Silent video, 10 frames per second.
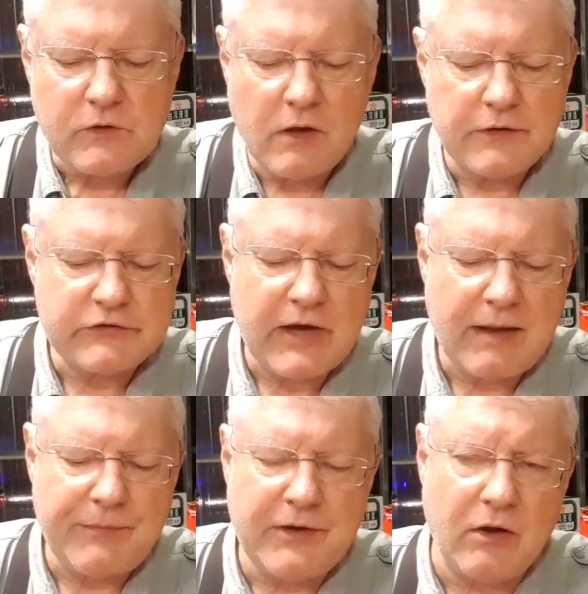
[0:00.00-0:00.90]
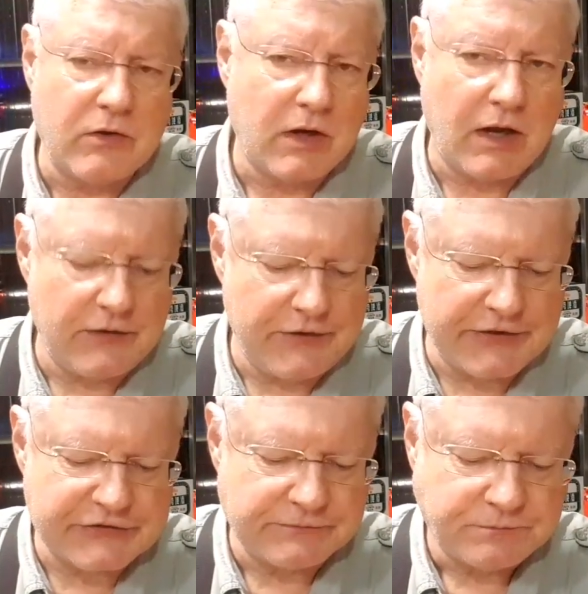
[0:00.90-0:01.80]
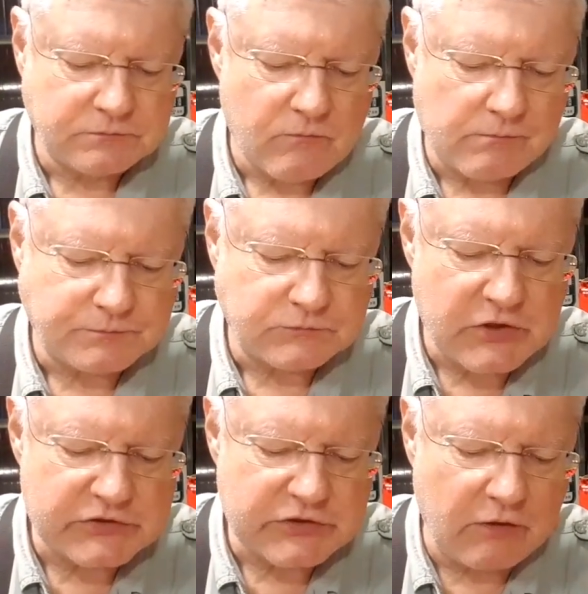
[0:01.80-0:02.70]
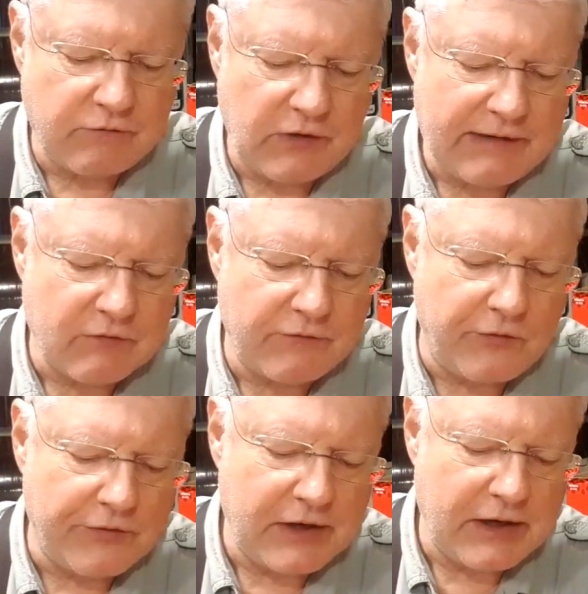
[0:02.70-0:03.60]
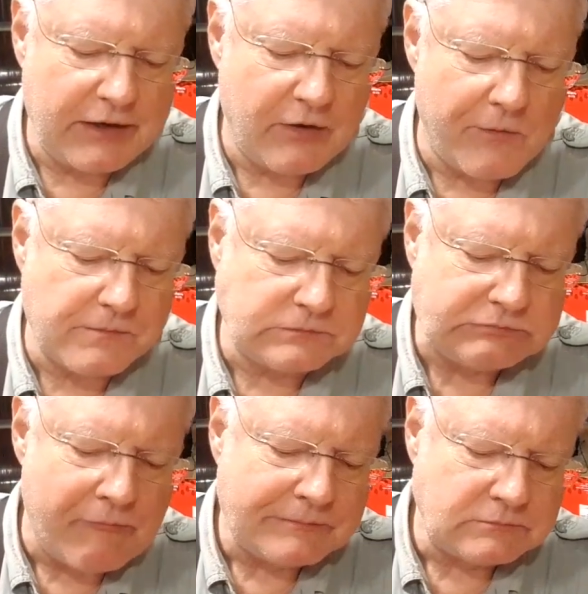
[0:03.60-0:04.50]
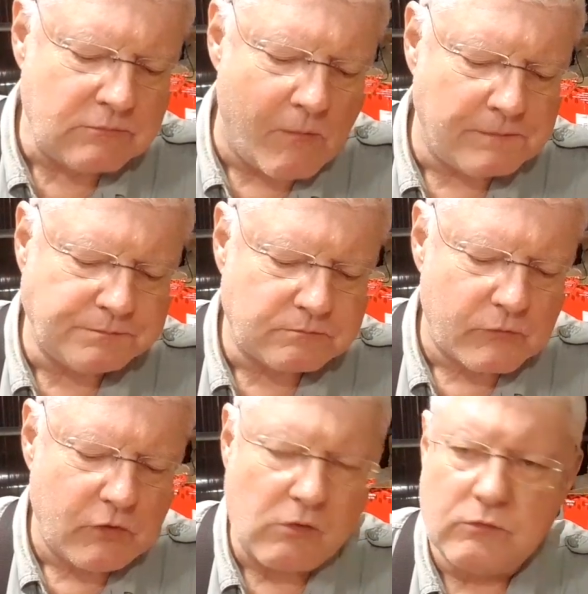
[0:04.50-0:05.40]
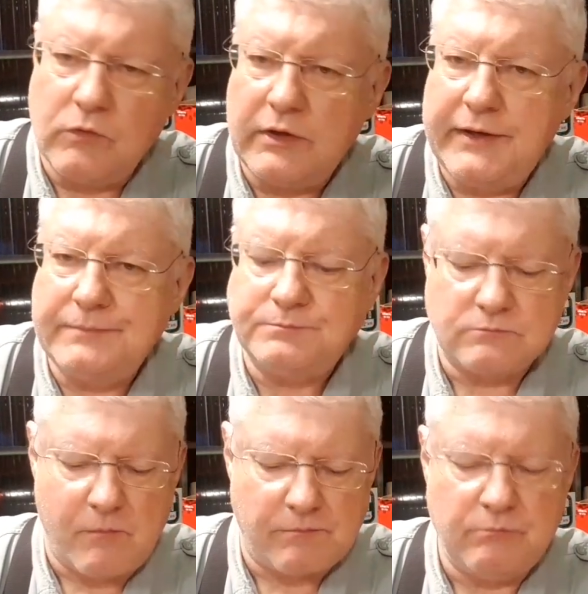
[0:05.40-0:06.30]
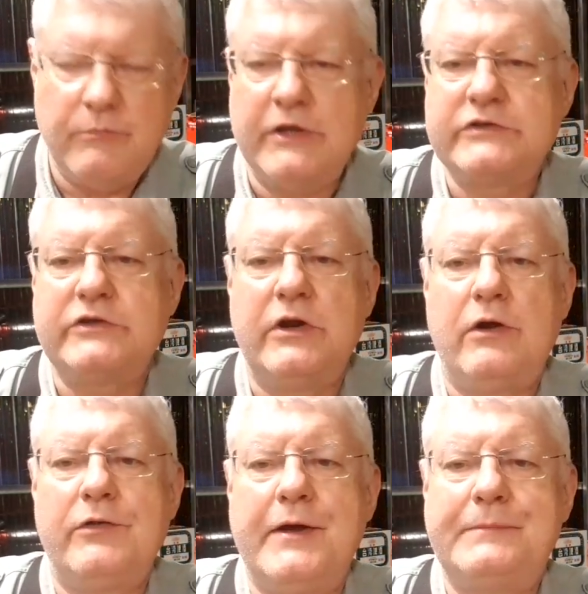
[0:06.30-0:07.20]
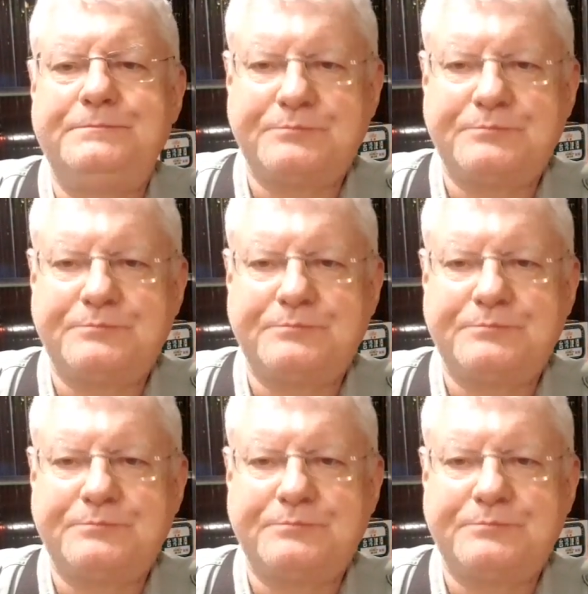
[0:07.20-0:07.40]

The tapioca on this is so flavorful that I don't really miss, you know, the